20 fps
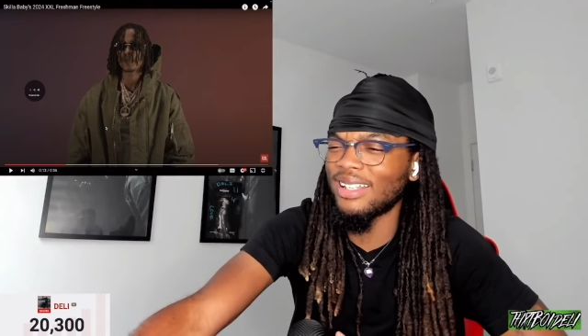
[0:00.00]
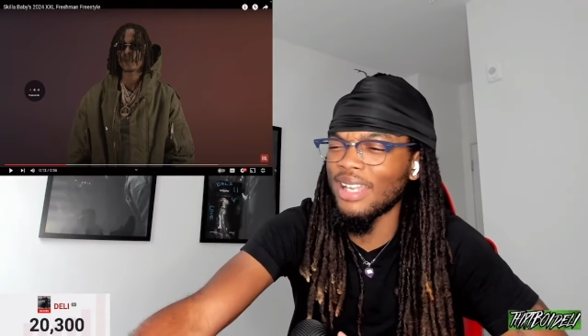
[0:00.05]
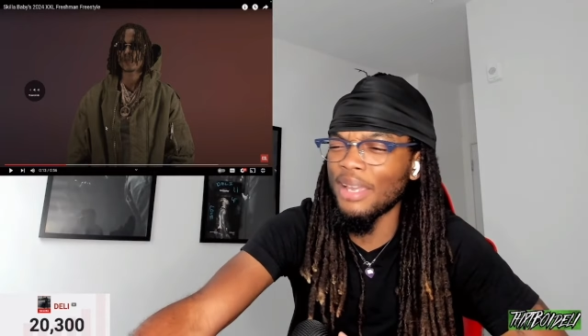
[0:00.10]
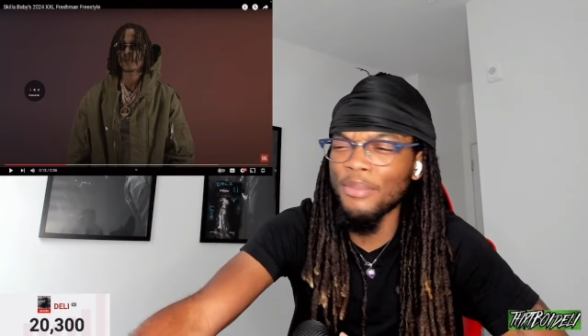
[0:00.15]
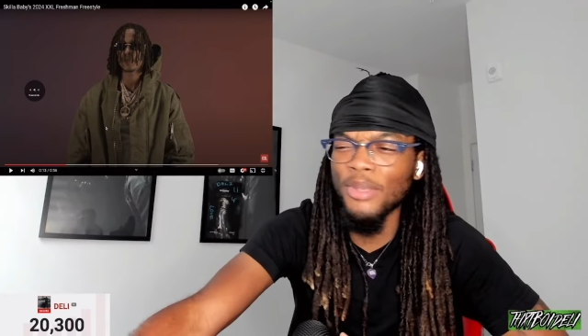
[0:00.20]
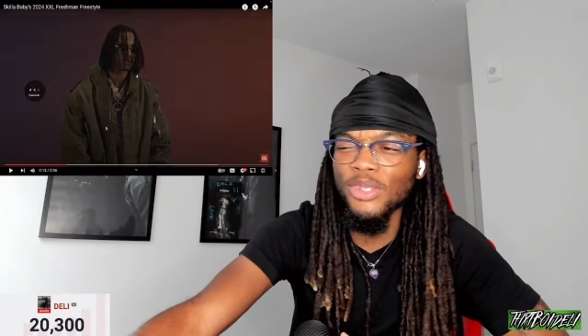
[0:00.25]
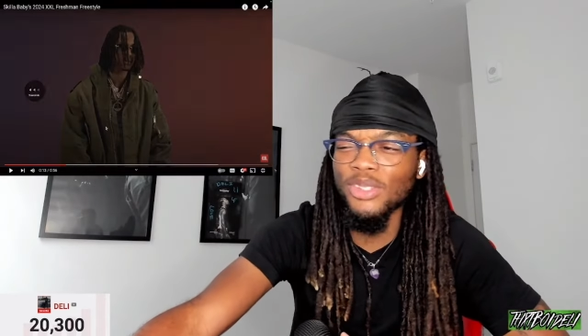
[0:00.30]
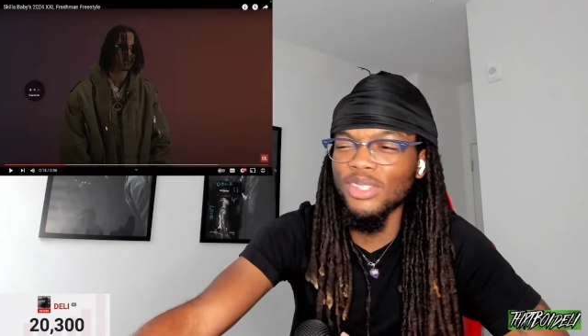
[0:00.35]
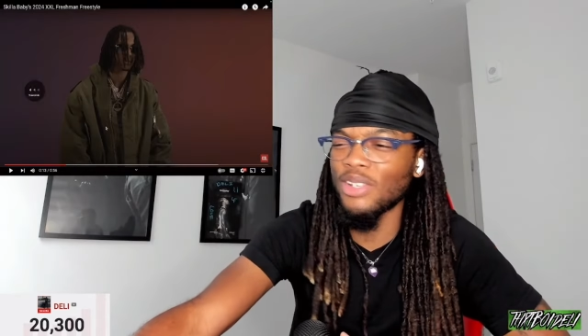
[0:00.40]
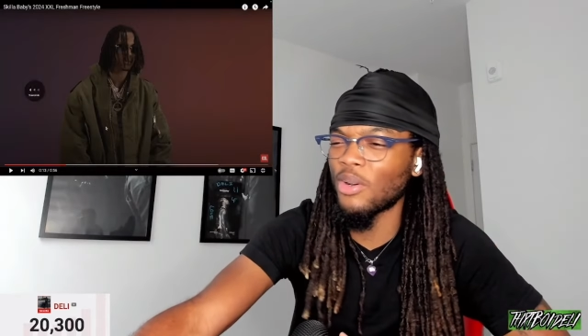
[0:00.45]
means
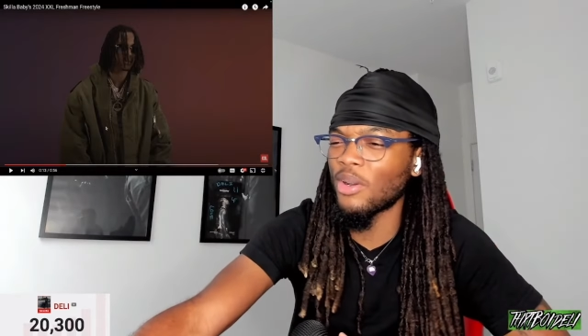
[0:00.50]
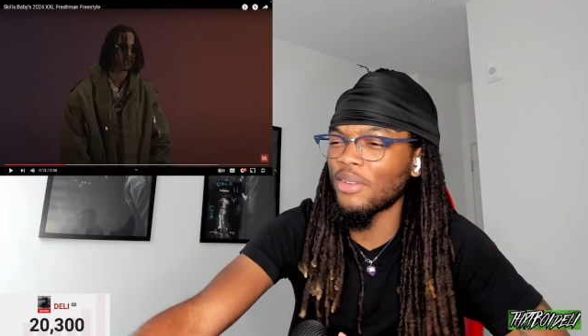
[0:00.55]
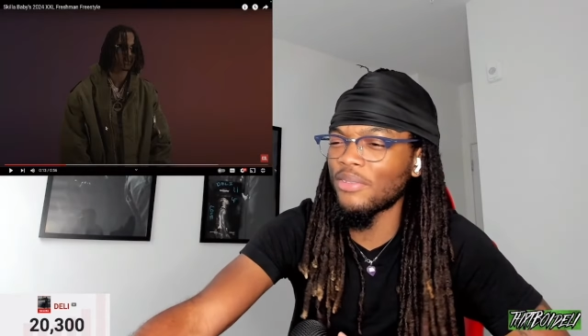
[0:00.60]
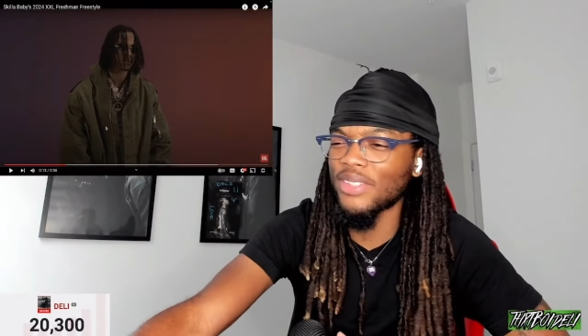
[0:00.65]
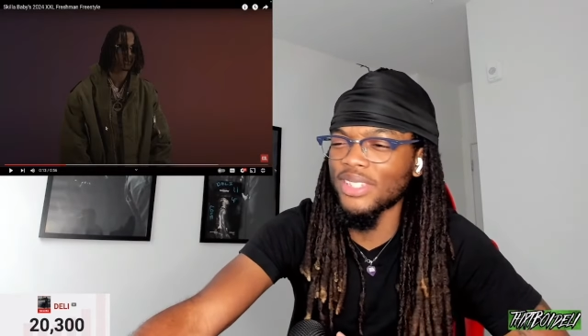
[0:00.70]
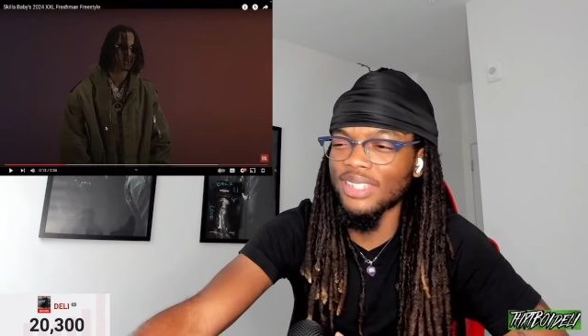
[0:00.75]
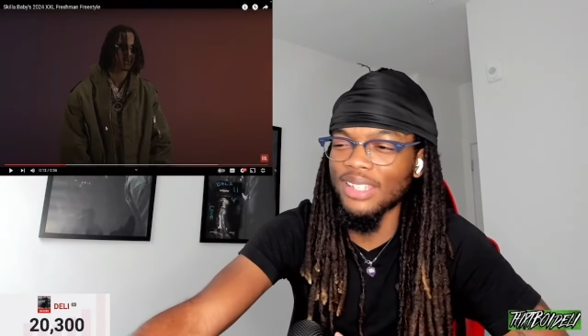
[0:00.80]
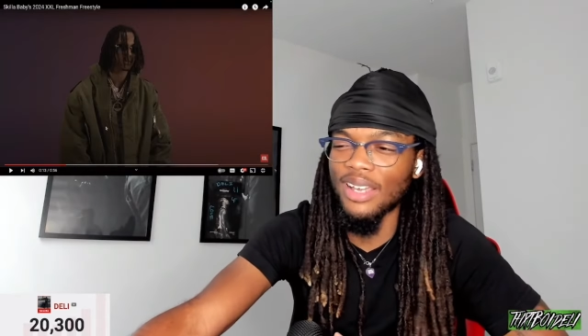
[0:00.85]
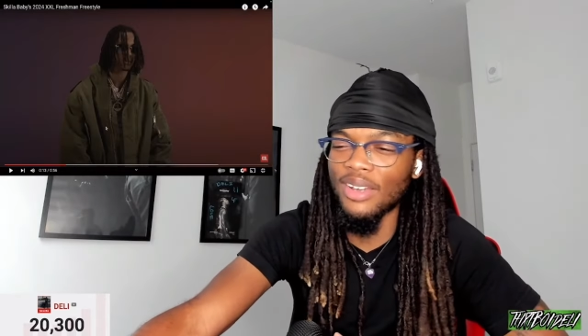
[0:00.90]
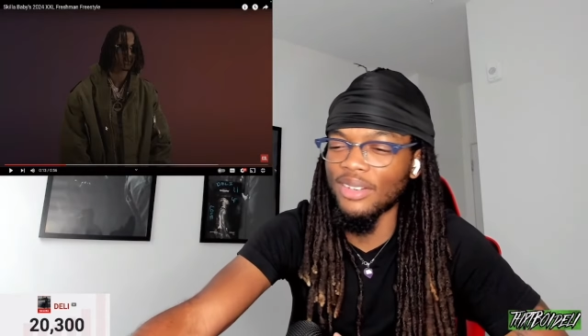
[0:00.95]
music don't even
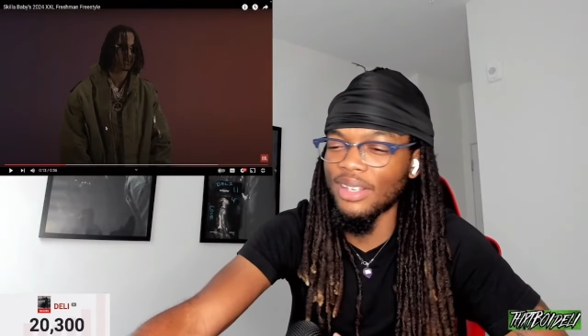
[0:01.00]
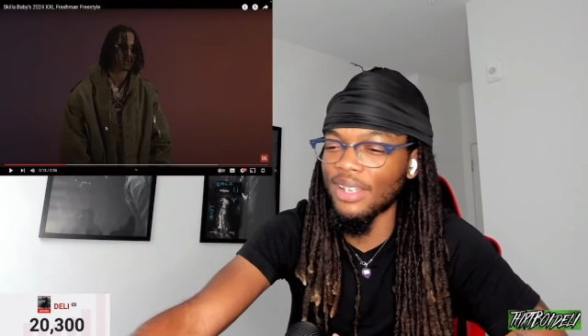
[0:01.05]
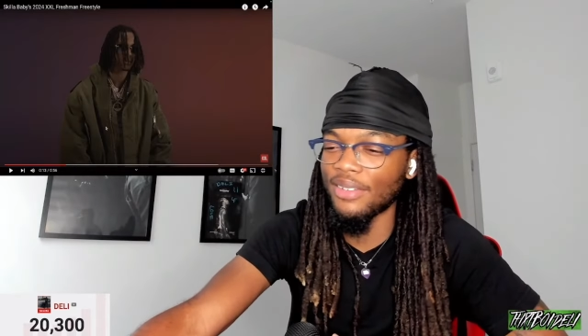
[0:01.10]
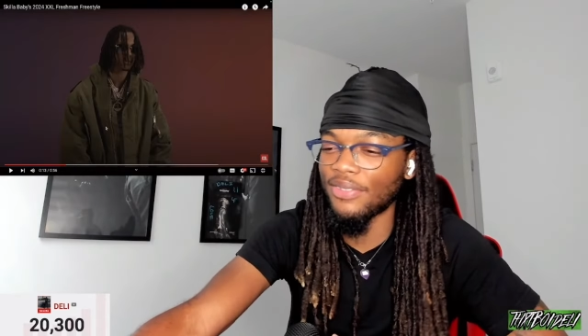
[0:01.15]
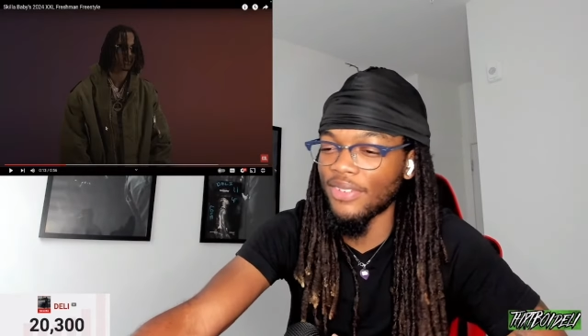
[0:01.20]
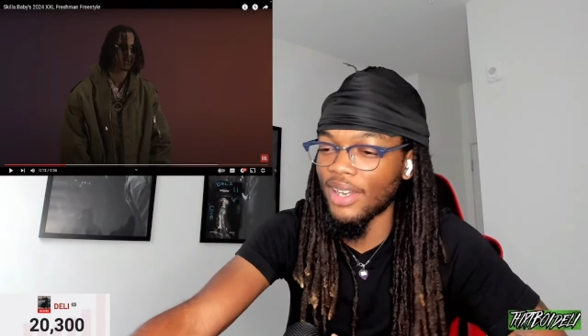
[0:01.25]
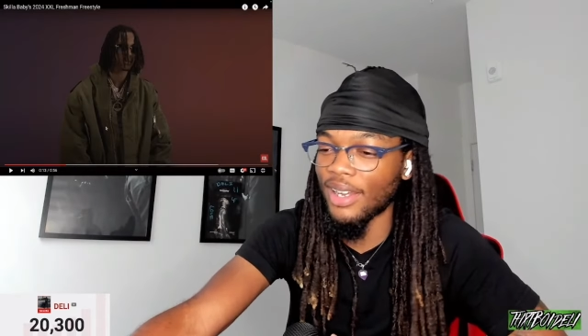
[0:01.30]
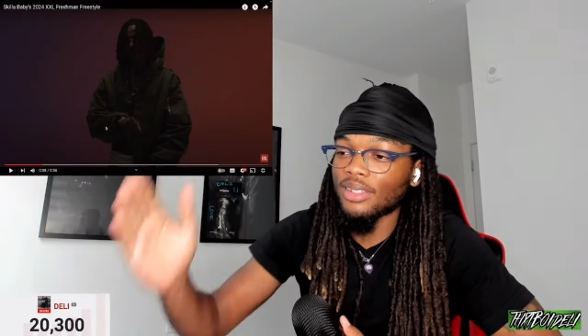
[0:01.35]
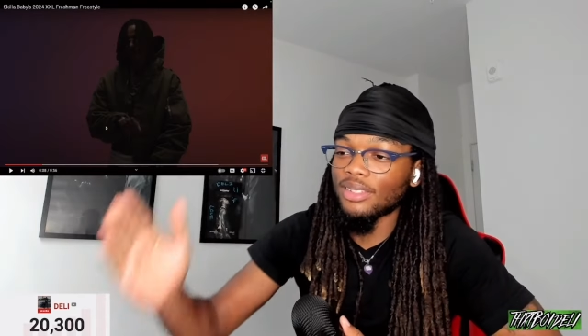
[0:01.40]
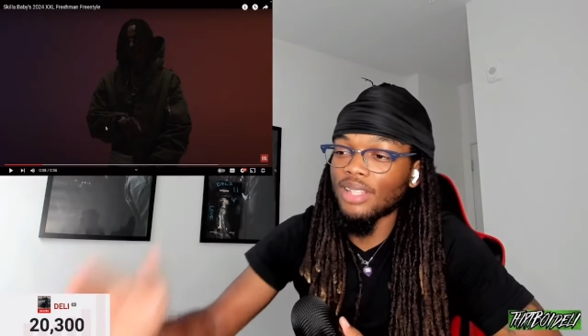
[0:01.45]
sound that far.